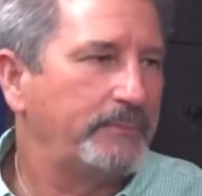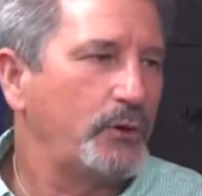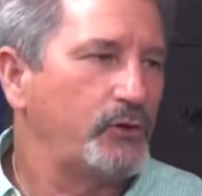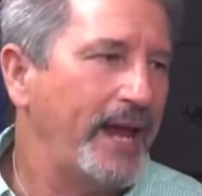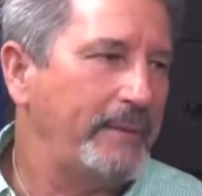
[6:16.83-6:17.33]

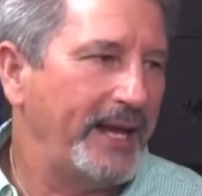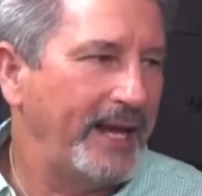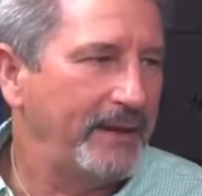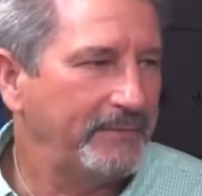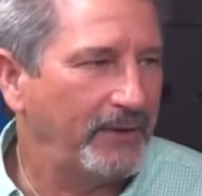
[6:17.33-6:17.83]

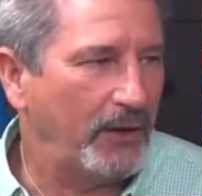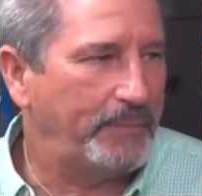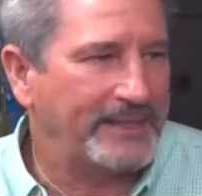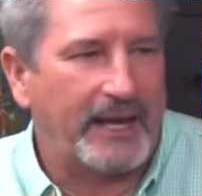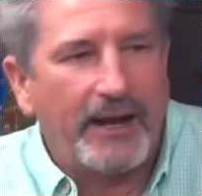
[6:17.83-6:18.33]
programa
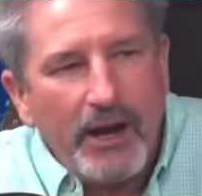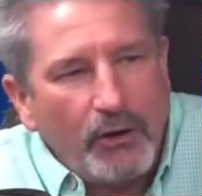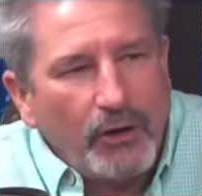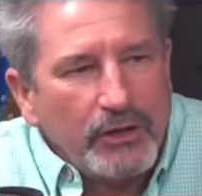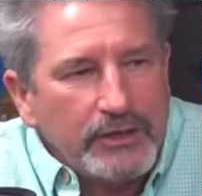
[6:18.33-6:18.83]

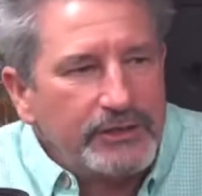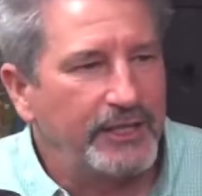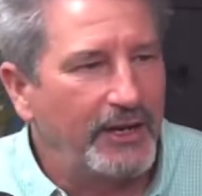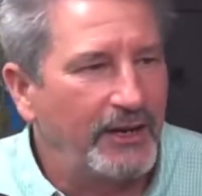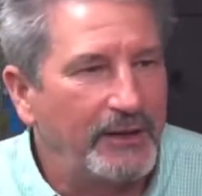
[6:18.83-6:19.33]
pescaderos,
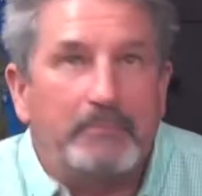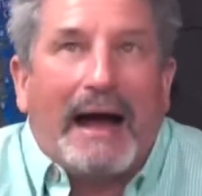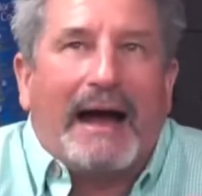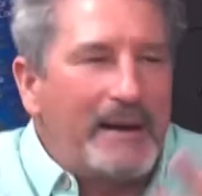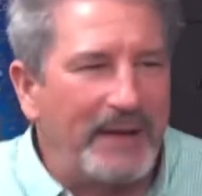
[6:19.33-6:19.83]
you know,
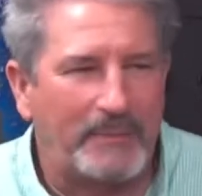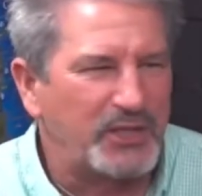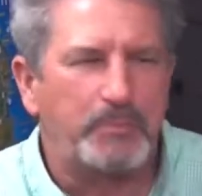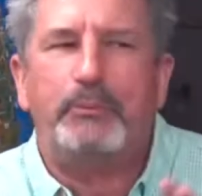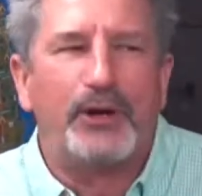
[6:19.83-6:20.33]
bah. I mean, I'm
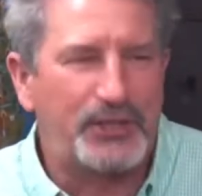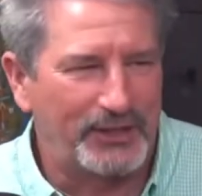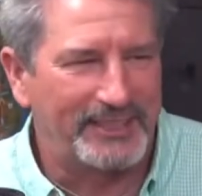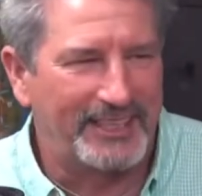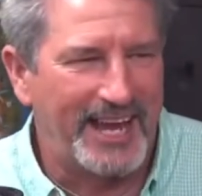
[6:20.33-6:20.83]
just
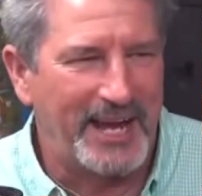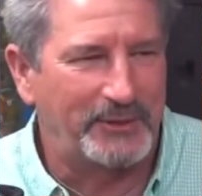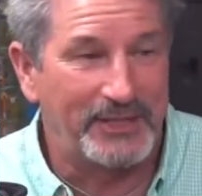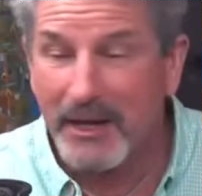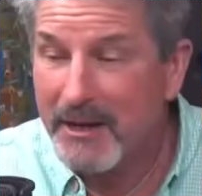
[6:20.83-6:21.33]
butchering the
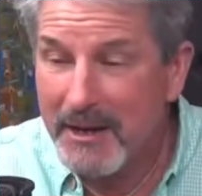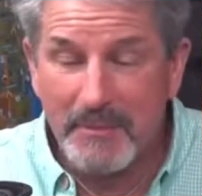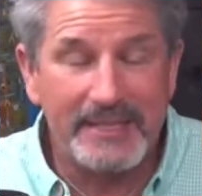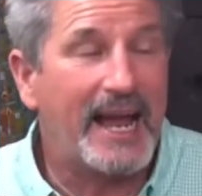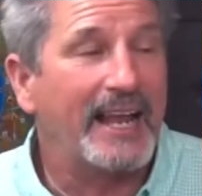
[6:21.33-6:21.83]
language.
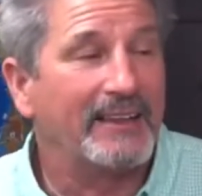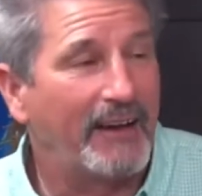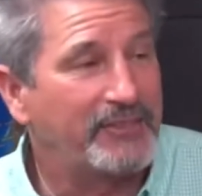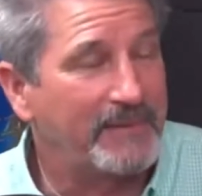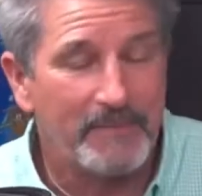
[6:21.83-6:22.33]
This guy
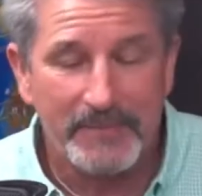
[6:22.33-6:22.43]
loves it.